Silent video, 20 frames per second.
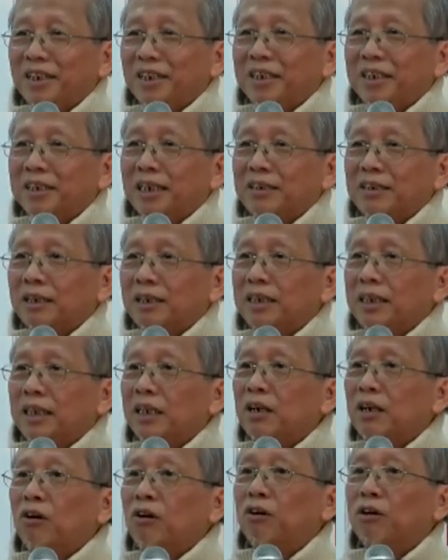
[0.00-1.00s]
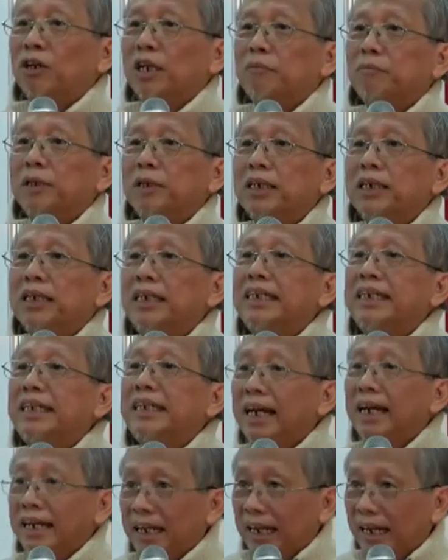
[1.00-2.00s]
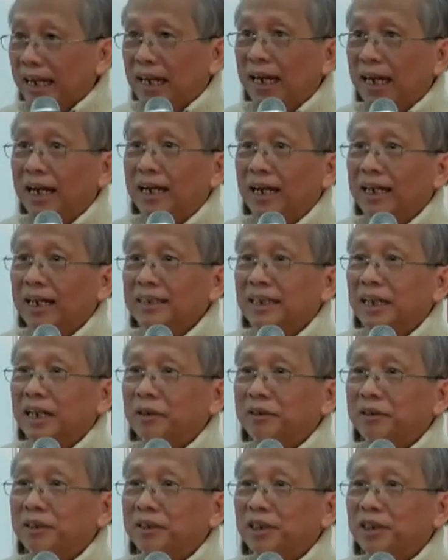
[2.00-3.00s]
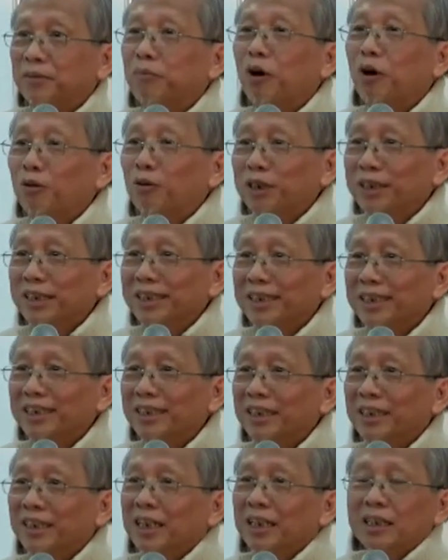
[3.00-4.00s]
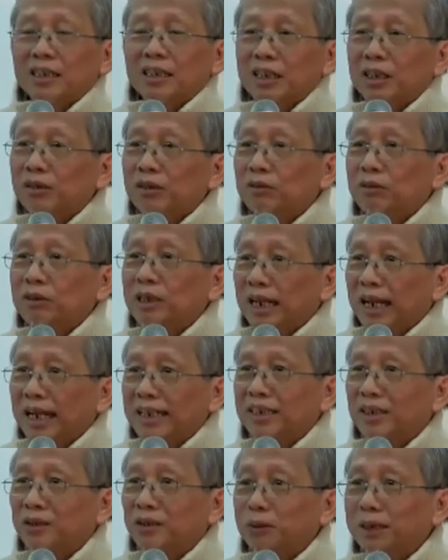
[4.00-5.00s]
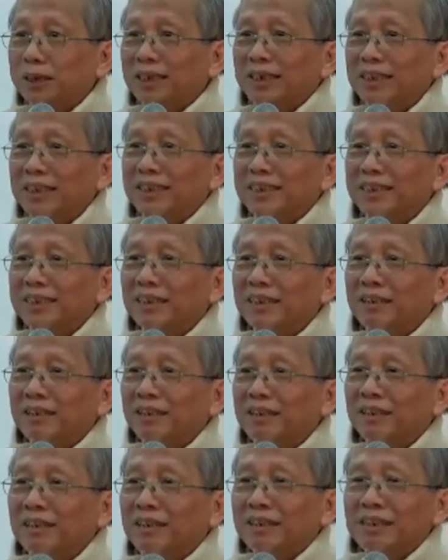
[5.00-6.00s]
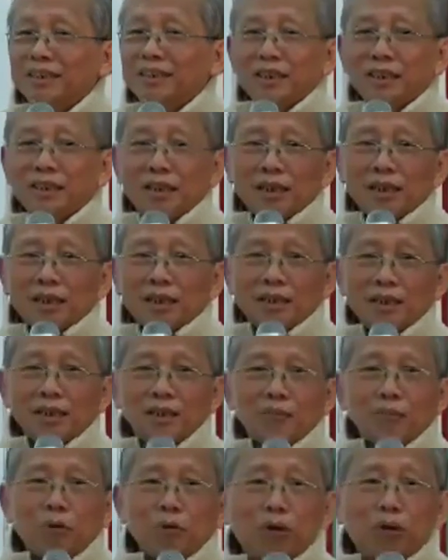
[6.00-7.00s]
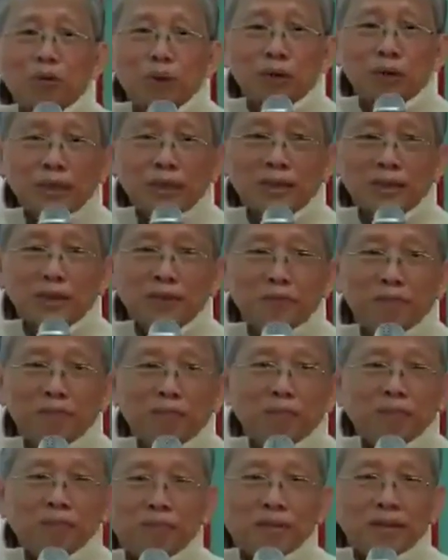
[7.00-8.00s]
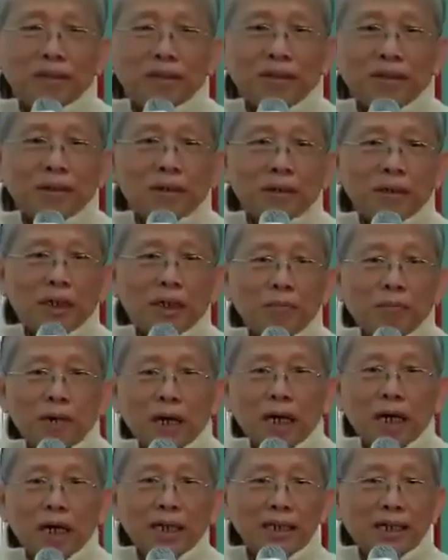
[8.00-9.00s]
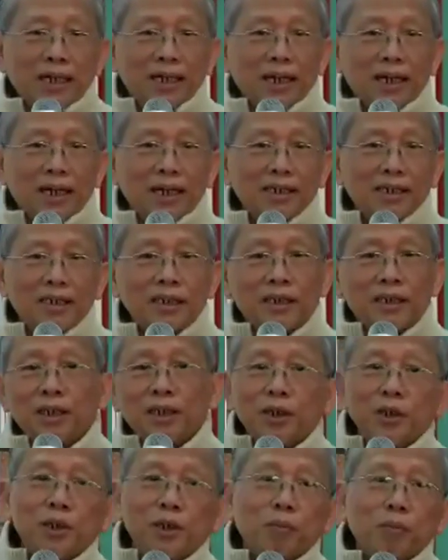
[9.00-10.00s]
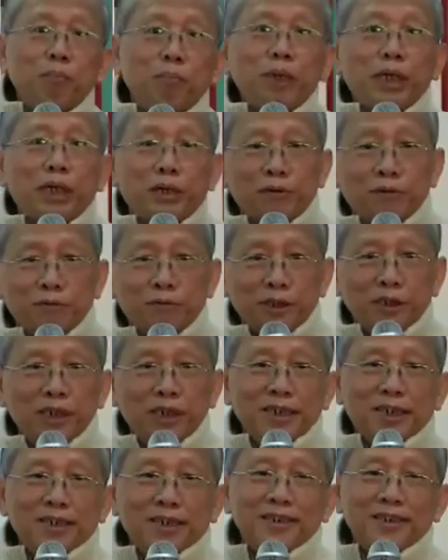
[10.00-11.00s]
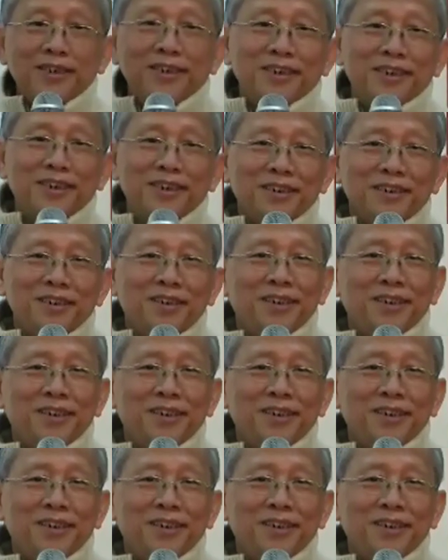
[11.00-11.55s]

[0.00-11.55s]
That's why they call them the Hinayana last time. Small vehicle. They don't like the word, understand not? Small vehicle. Then Mahayana is the big vehicle.